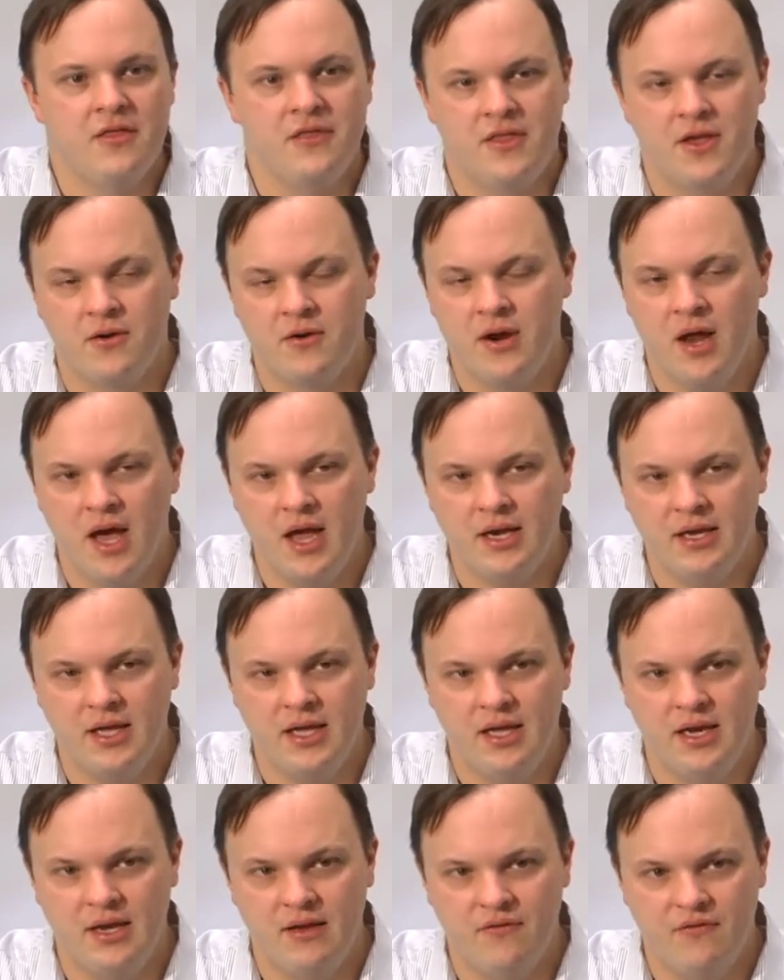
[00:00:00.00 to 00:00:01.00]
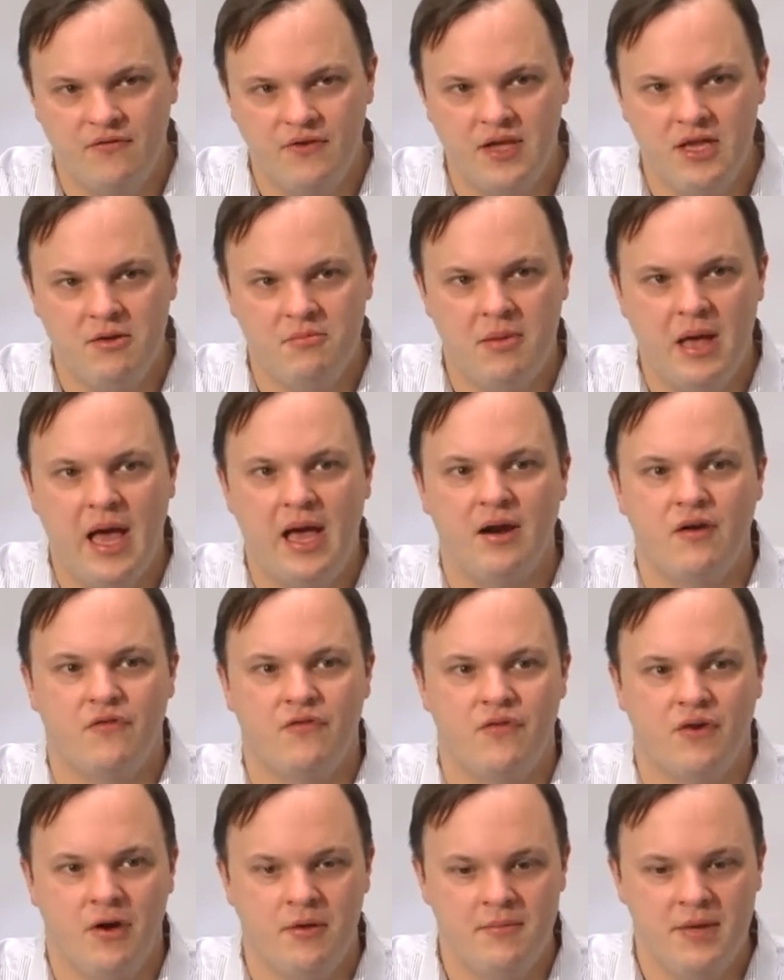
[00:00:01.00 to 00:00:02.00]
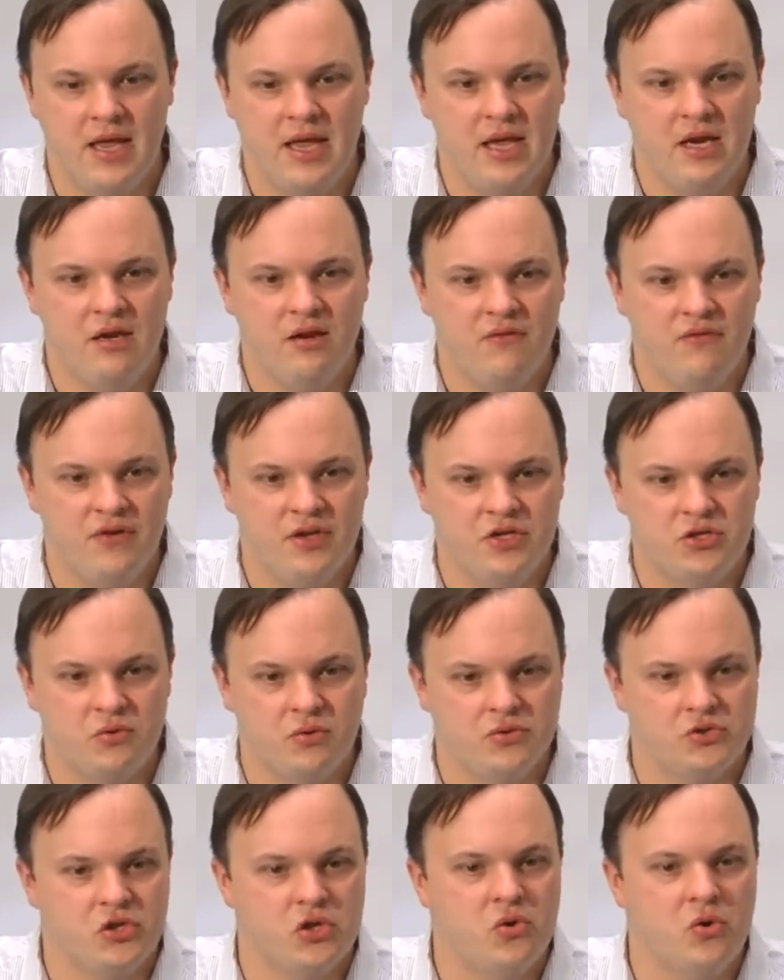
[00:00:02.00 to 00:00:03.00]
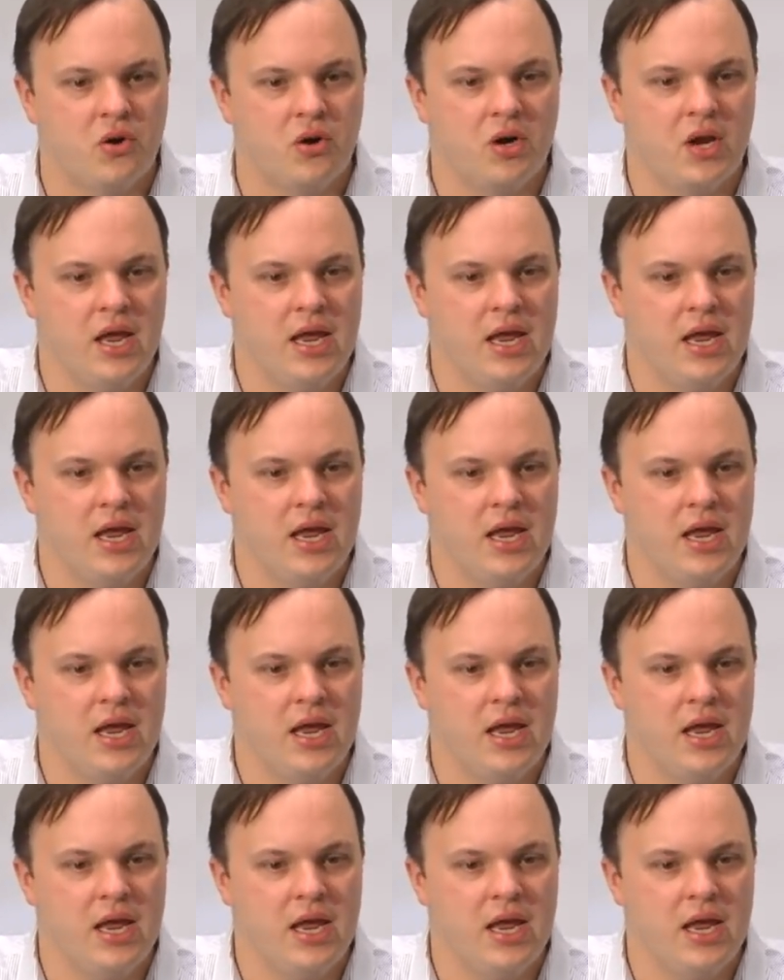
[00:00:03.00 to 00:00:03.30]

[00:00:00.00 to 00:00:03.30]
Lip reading: They're not getting feedback from individuals who are